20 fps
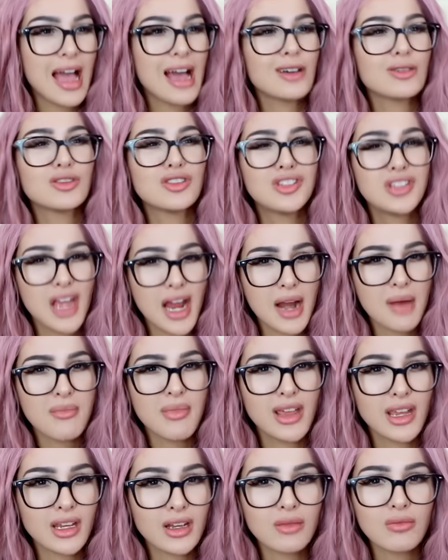How dare
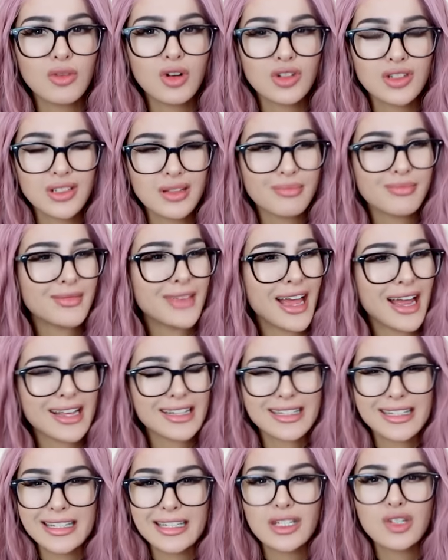Megan roll some
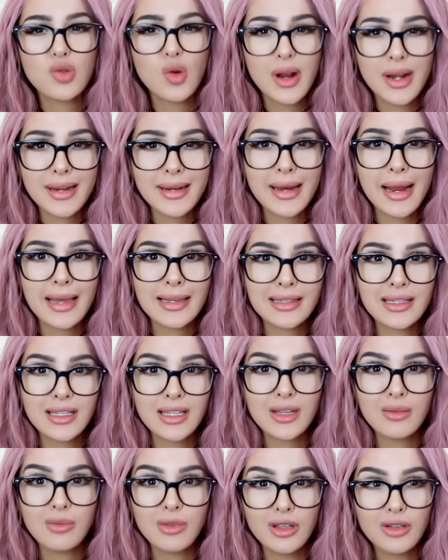dice in twenty
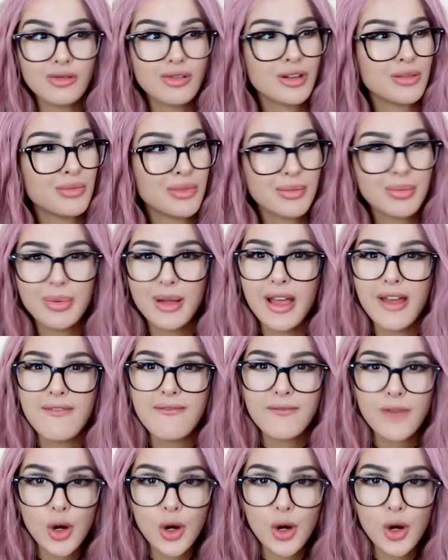nineteen when you could be playing